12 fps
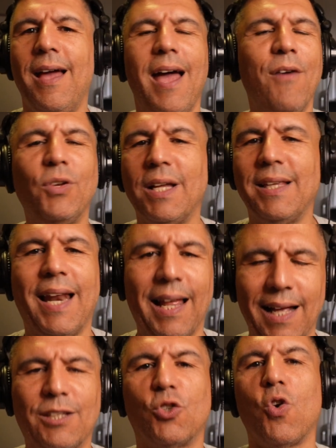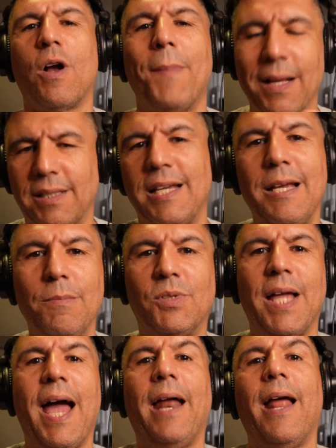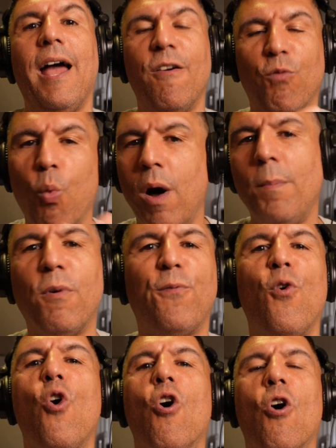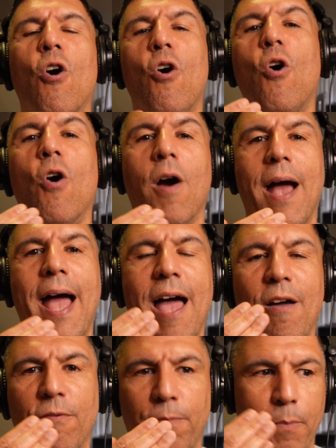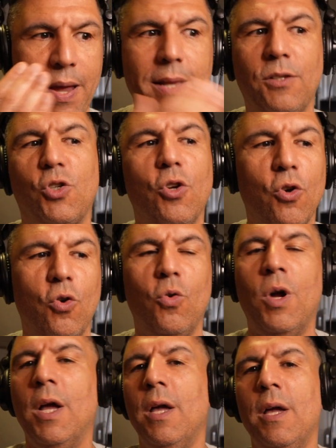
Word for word: everything that I like to talk about teams that have won before or have been to